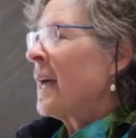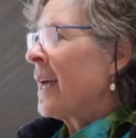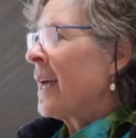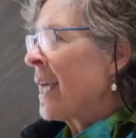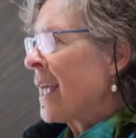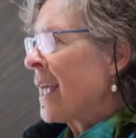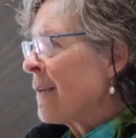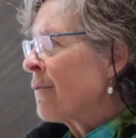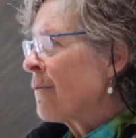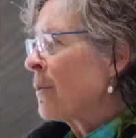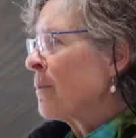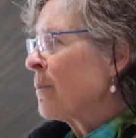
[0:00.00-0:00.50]

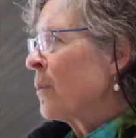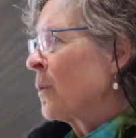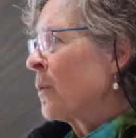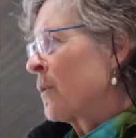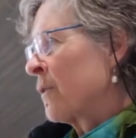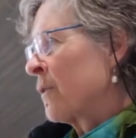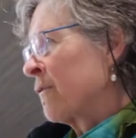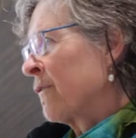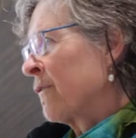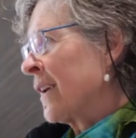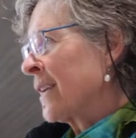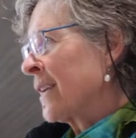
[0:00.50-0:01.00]
even more
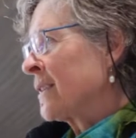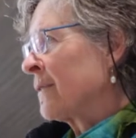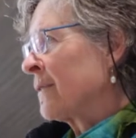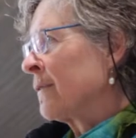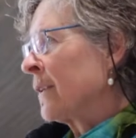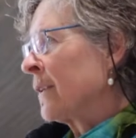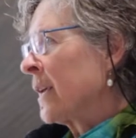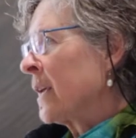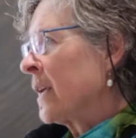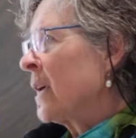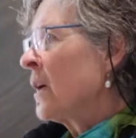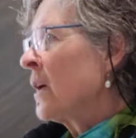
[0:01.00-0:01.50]

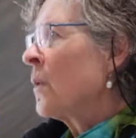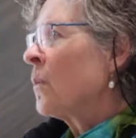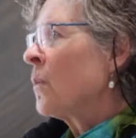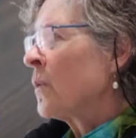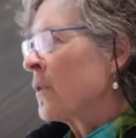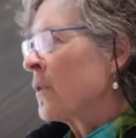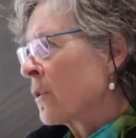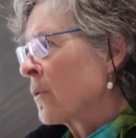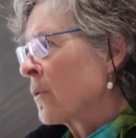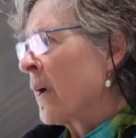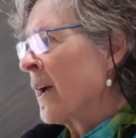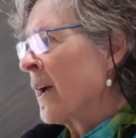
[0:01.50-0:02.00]
effectively
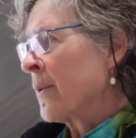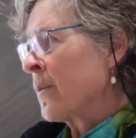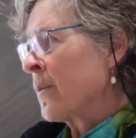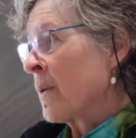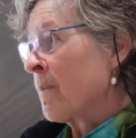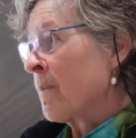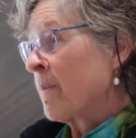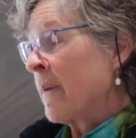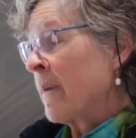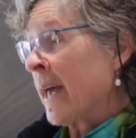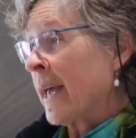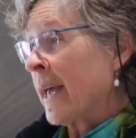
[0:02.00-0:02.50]
with greater
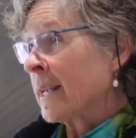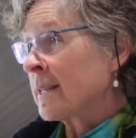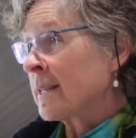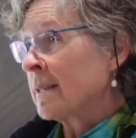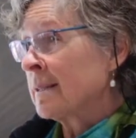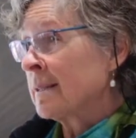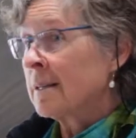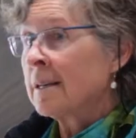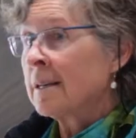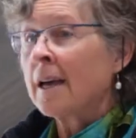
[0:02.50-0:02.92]
impact,